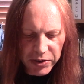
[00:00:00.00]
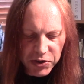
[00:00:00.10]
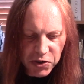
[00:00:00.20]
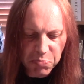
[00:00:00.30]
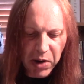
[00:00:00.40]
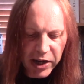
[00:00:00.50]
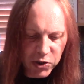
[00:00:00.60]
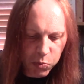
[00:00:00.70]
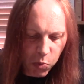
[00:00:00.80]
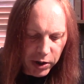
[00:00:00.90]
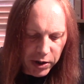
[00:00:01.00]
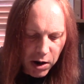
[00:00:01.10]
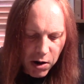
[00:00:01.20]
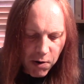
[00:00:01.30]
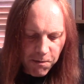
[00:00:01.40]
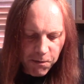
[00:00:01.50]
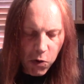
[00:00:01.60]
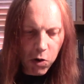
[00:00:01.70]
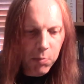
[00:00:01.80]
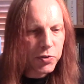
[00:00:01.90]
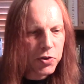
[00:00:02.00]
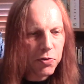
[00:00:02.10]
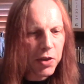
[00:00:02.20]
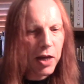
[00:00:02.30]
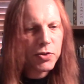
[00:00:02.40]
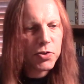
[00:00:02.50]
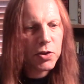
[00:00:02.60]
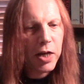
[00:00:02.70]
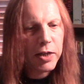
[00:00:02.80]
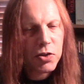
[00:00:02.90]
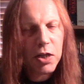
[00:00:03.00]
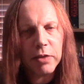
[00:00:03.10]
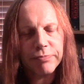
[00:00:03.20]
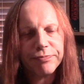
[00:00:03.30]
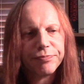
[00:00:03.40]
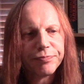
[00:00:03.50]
This is batch one from 2018.